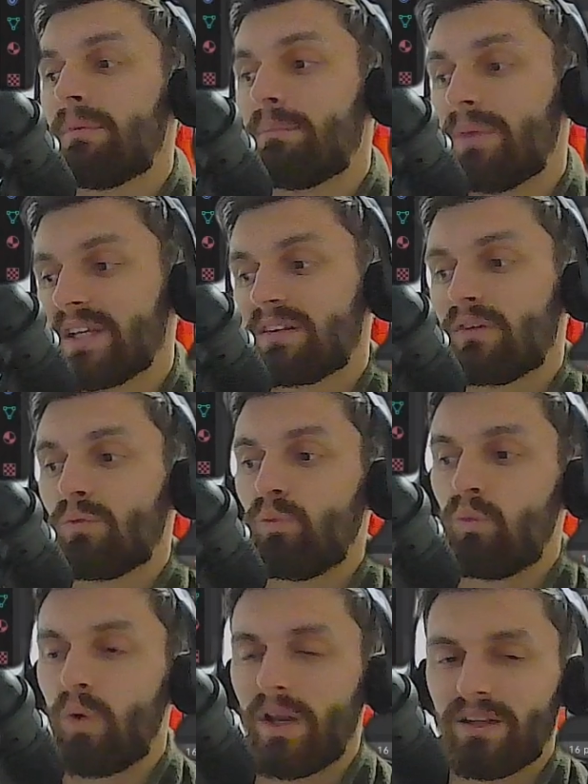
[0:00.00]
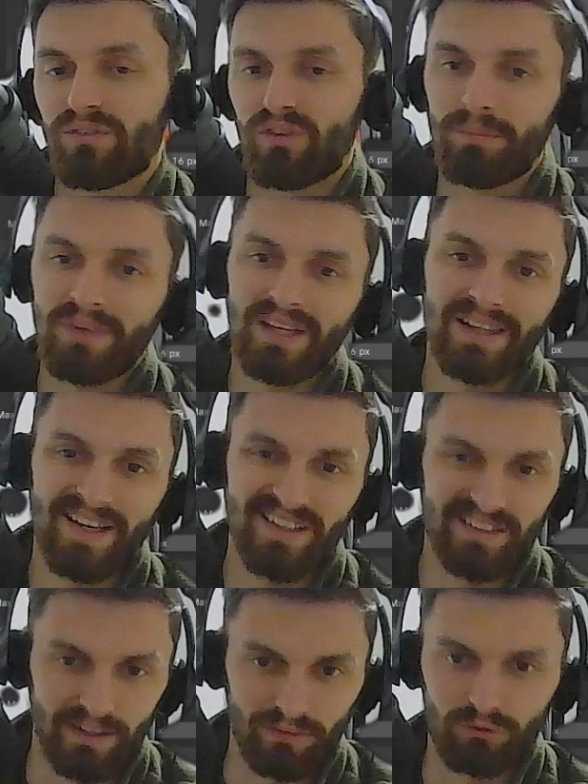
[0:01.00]
But when it's something
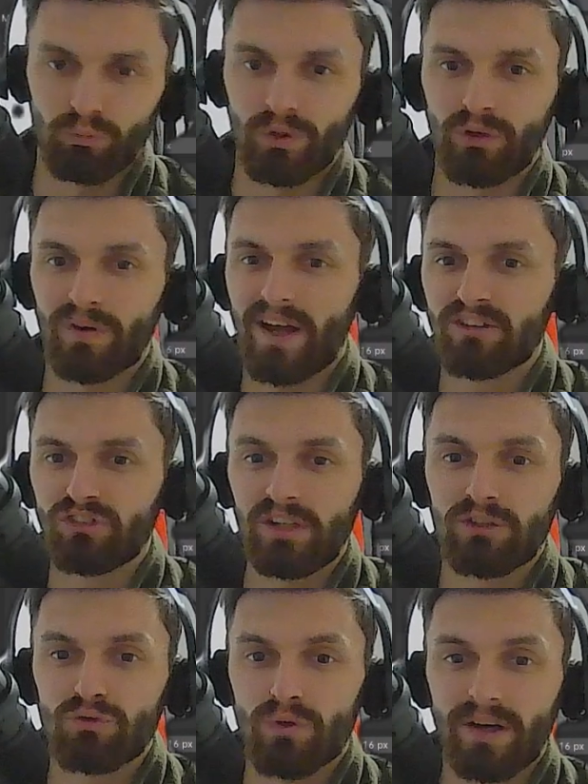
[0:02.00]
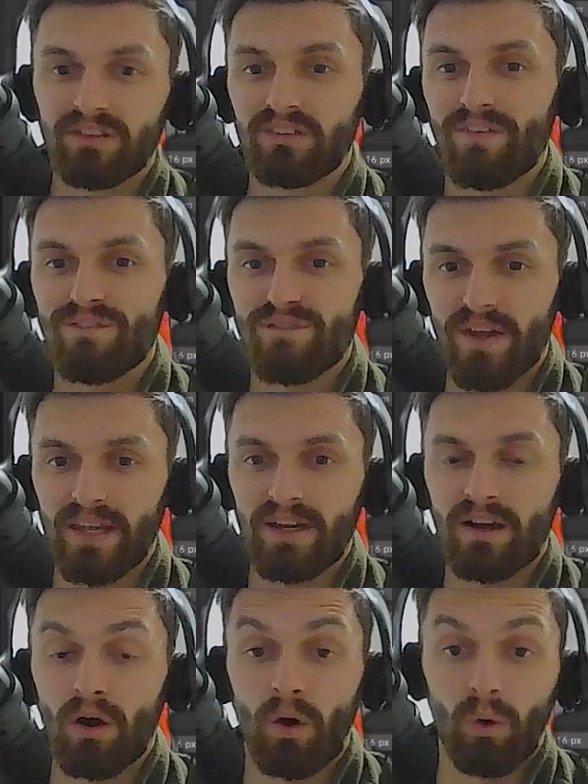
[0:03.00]
like this, when you're actually trying to
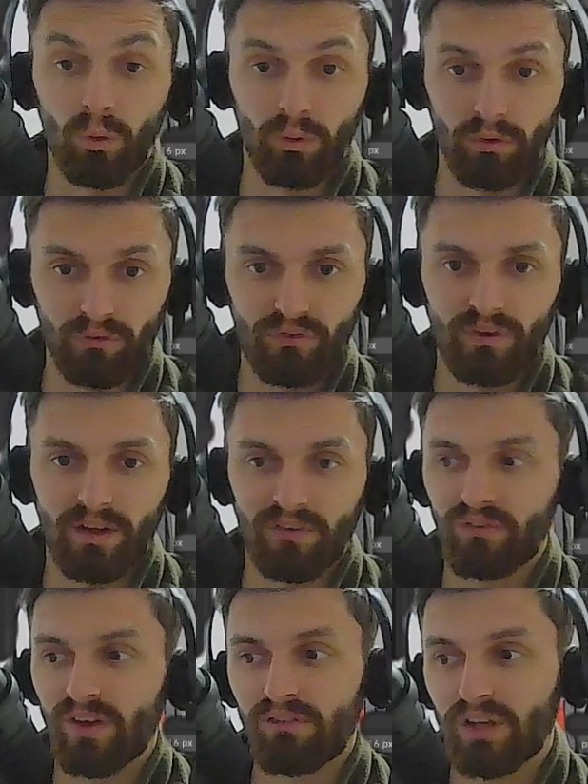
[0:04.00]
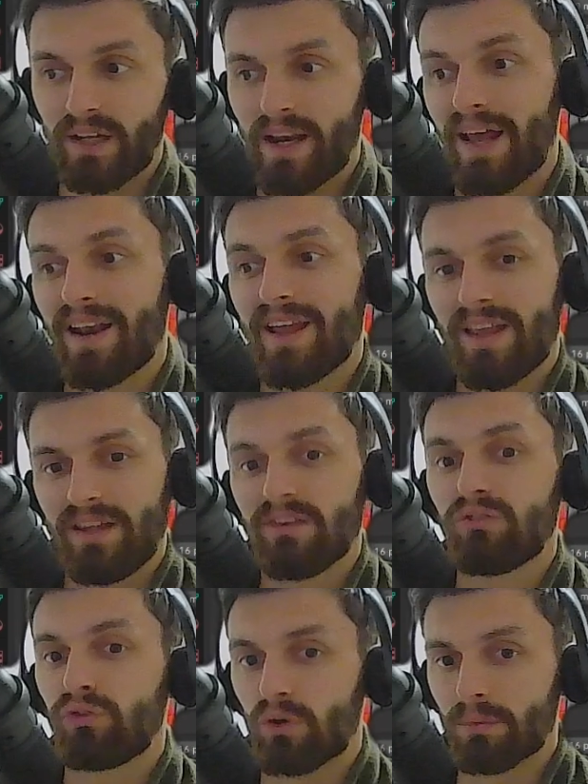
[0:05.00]
fake holes and stuff like that
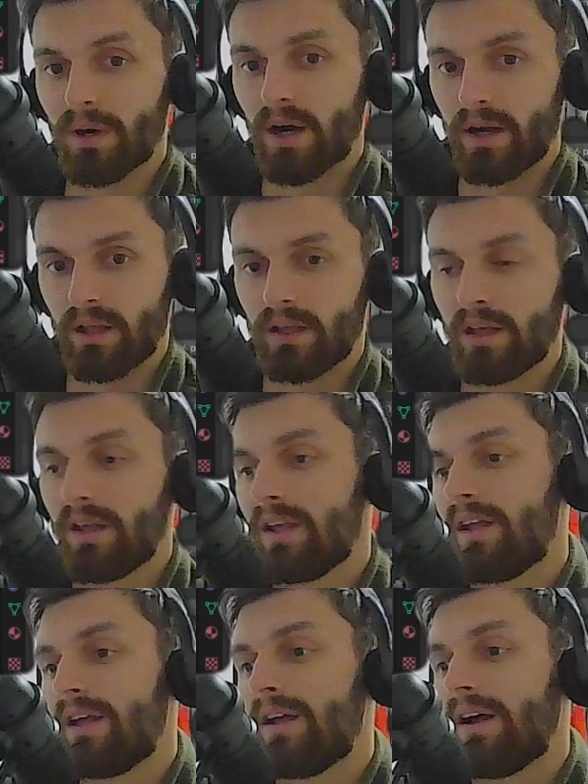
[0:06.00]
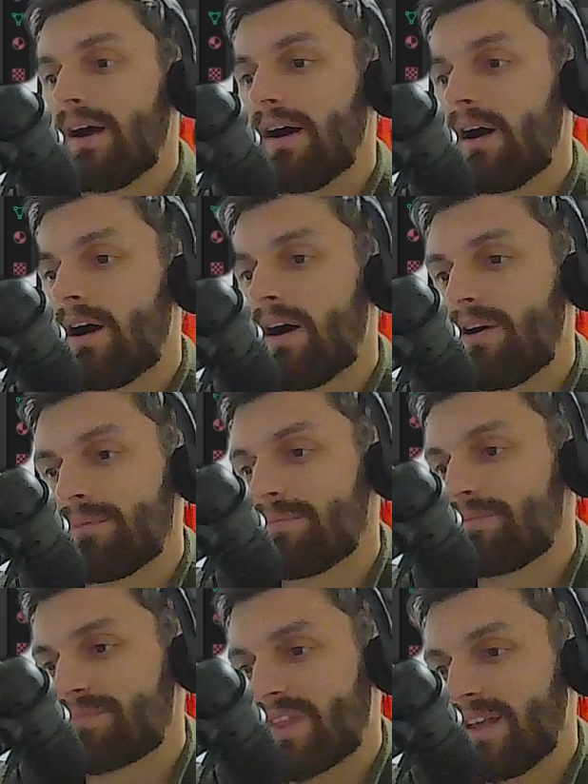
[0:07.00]
into your body,
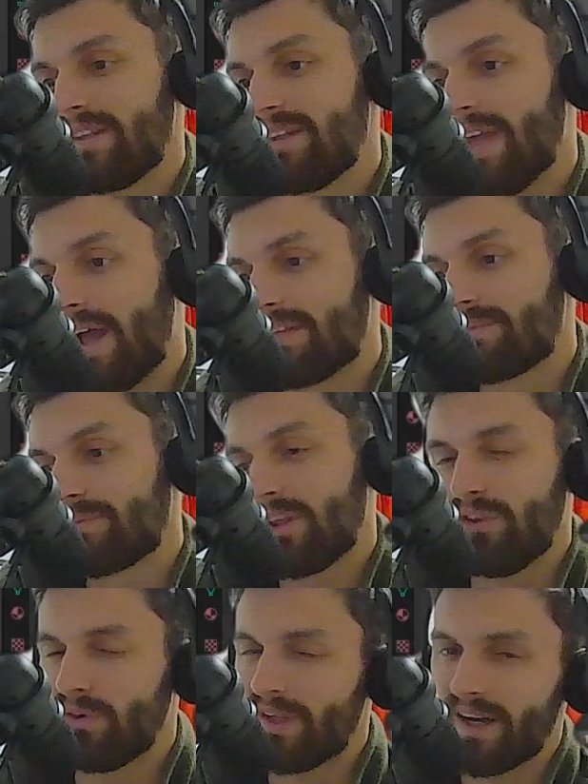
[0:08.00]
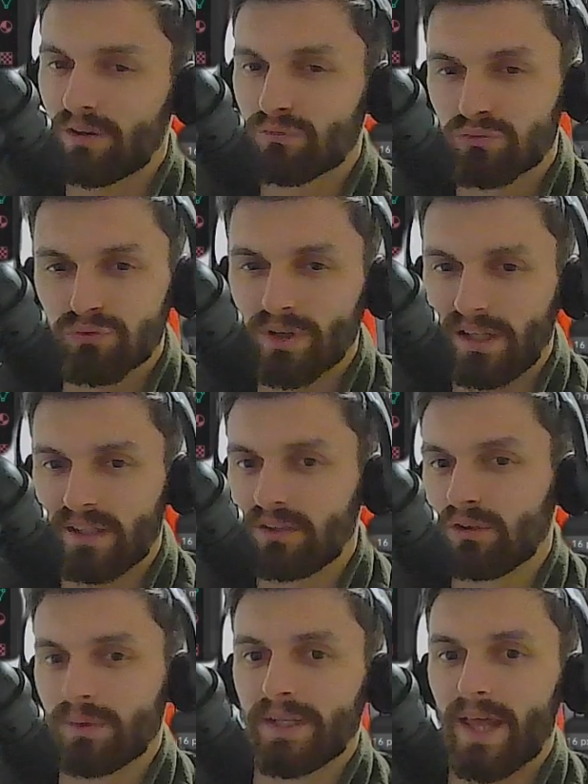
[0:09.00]
yeah, you cannot really
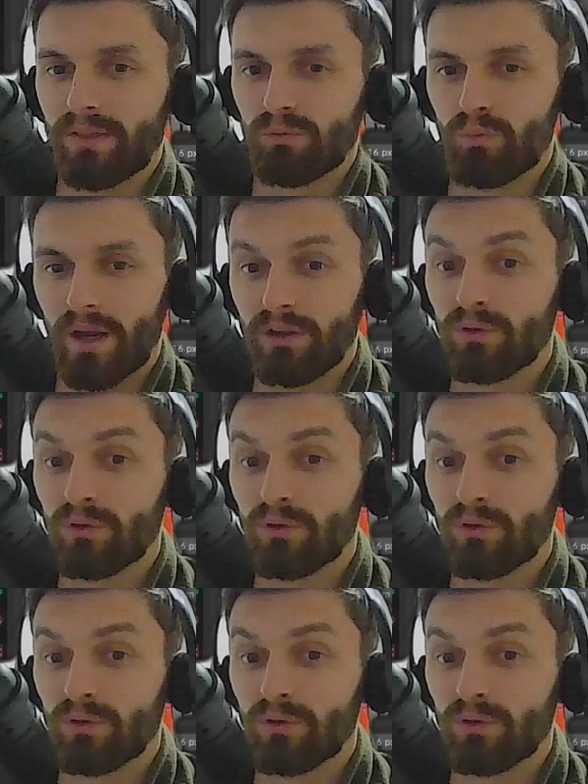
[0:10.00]
do it that way.